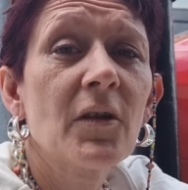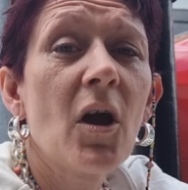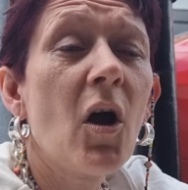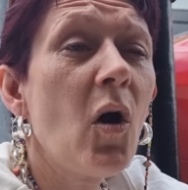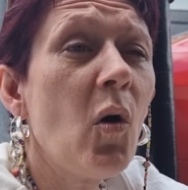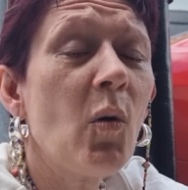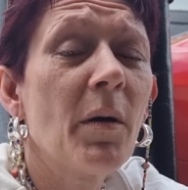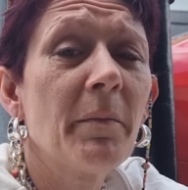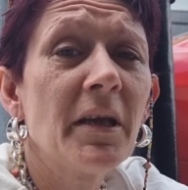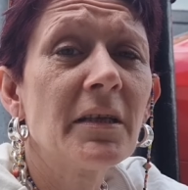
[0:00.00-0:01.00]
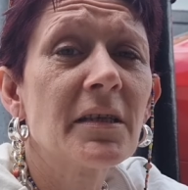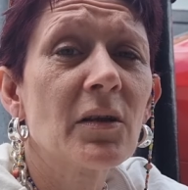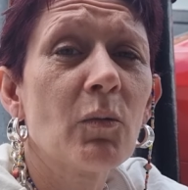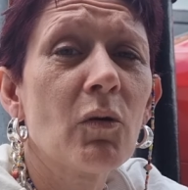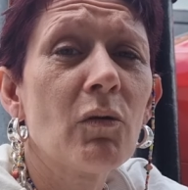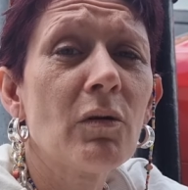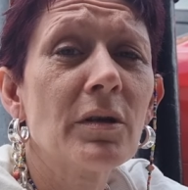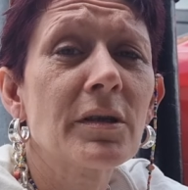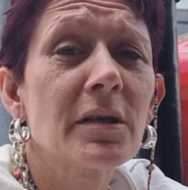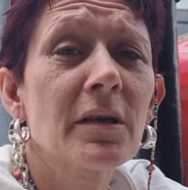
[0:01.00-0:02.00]
No, it means thought, the
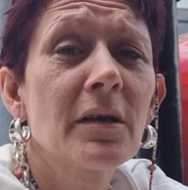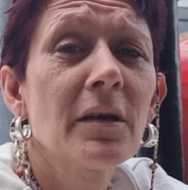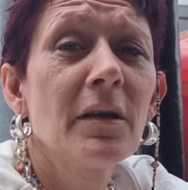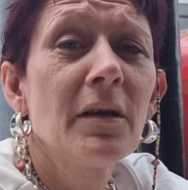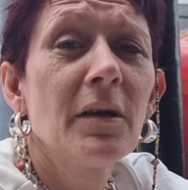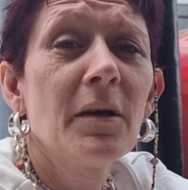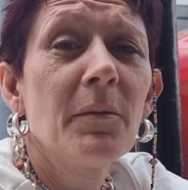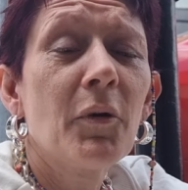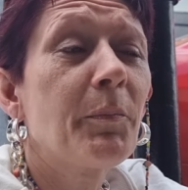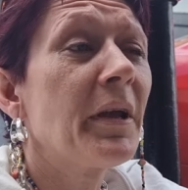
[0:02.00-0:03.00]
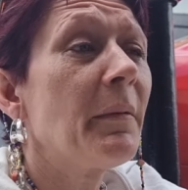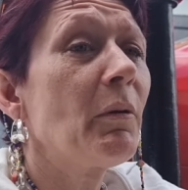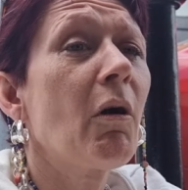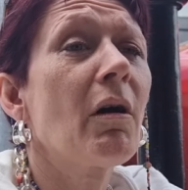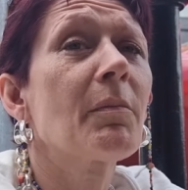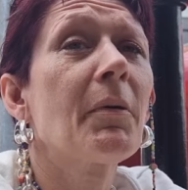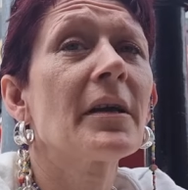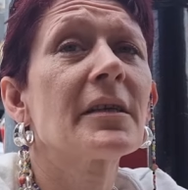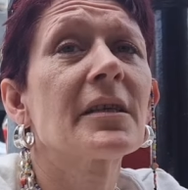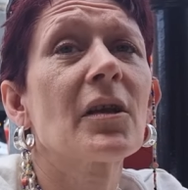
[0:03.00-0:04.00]
world. And I thought, oh my God. But people walk
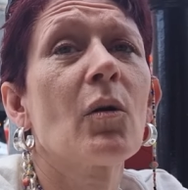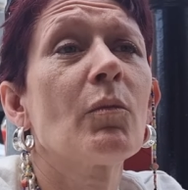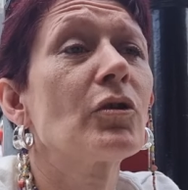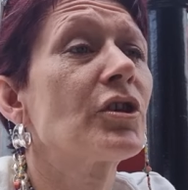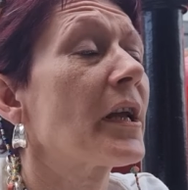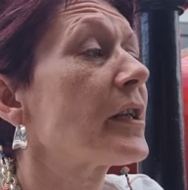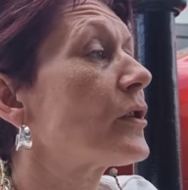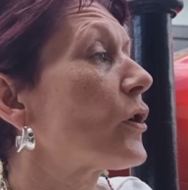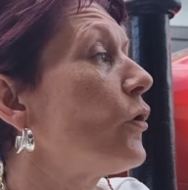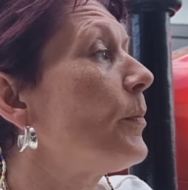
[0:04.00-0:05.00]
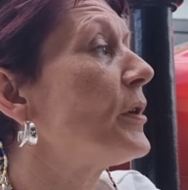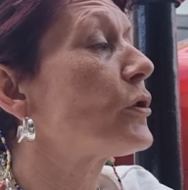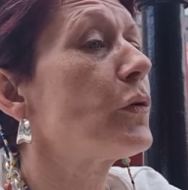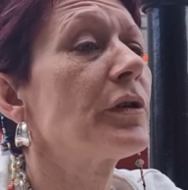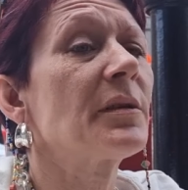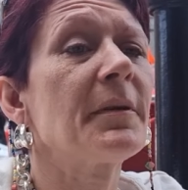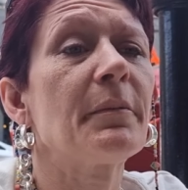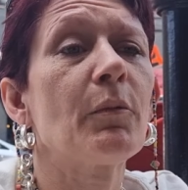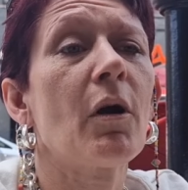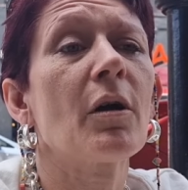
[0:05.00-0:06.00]
by so much. Like, I, there could be 20
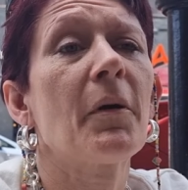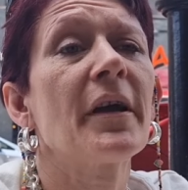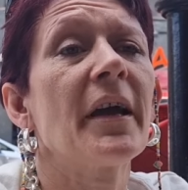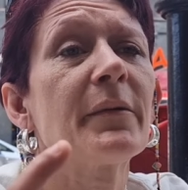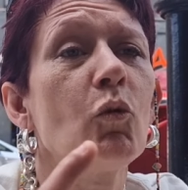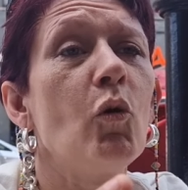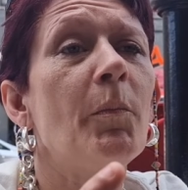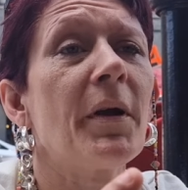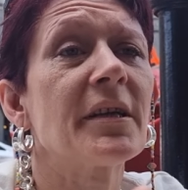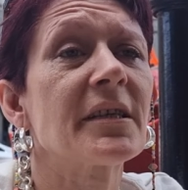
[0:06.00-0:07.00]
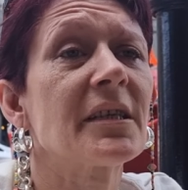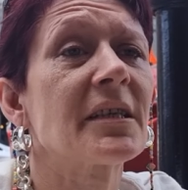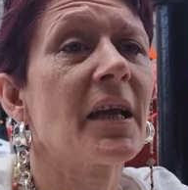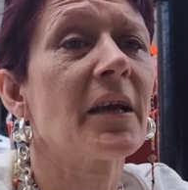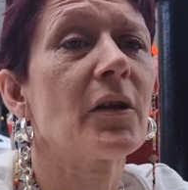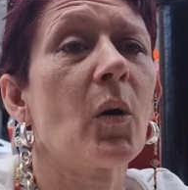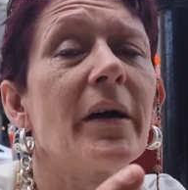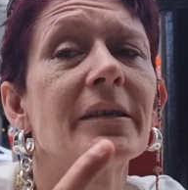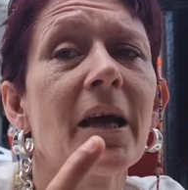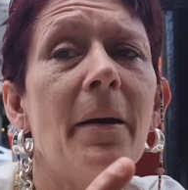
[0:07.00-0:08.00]
people walk by and one person said, oh,
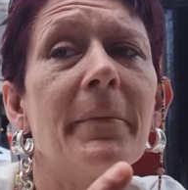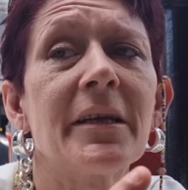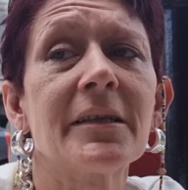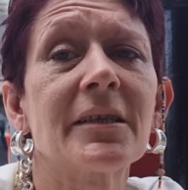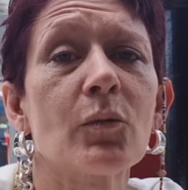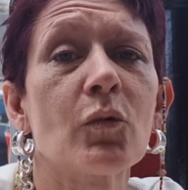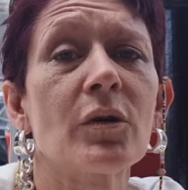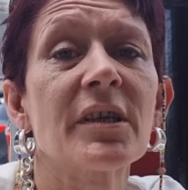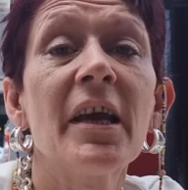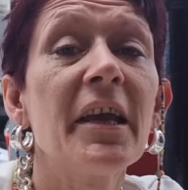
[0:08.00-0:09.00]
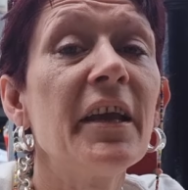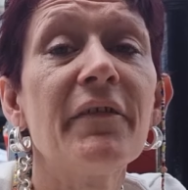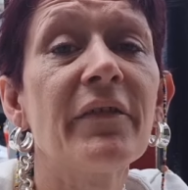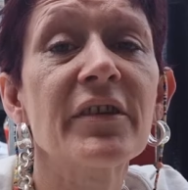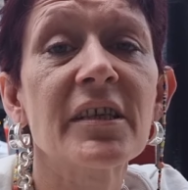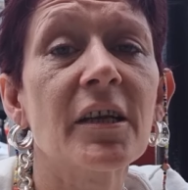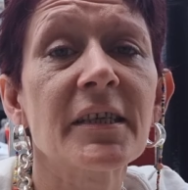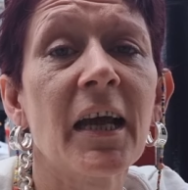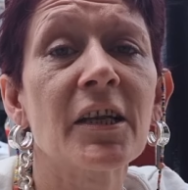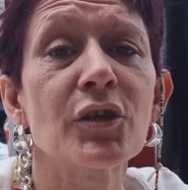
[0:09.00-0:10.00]
and that means the world. Even if it's not
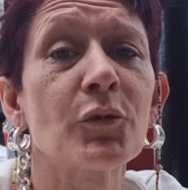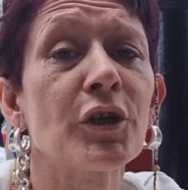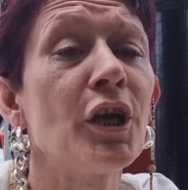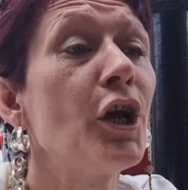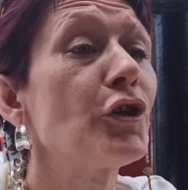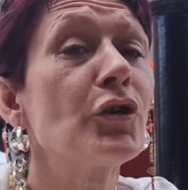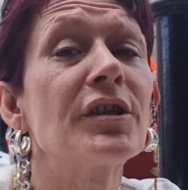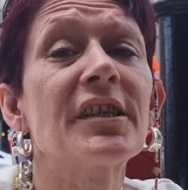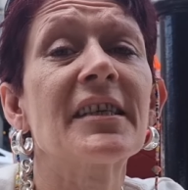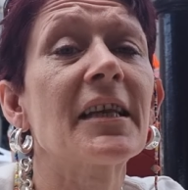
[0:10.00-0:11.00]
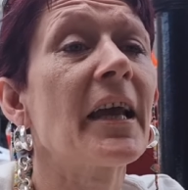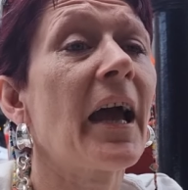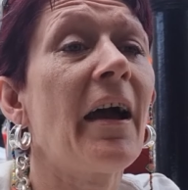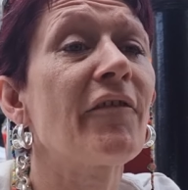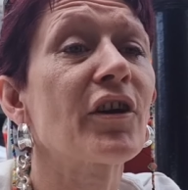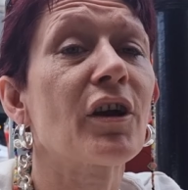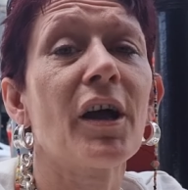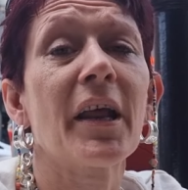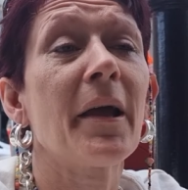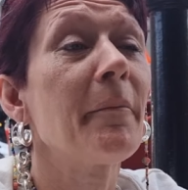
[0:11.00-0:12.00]
to hand you money, just to say I haven't
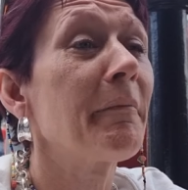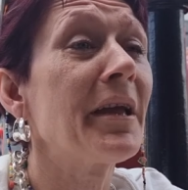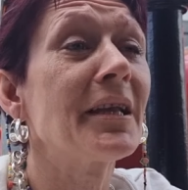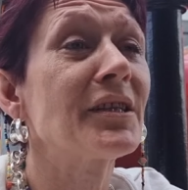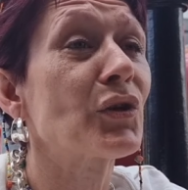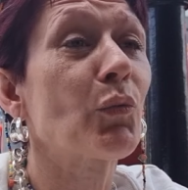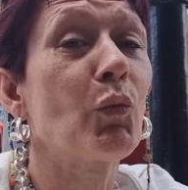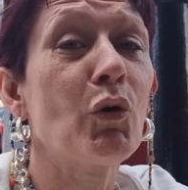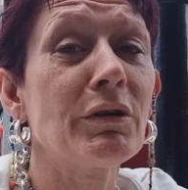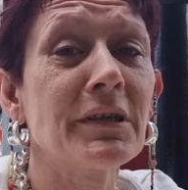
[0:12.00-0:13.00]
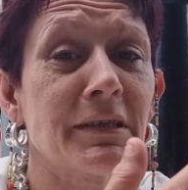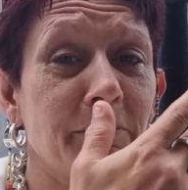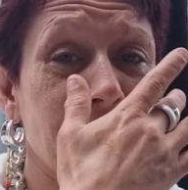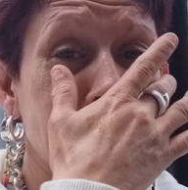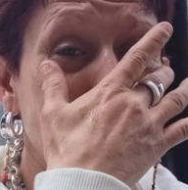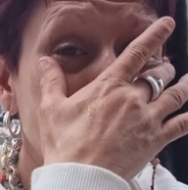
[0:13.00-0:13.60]
got it means the world to me.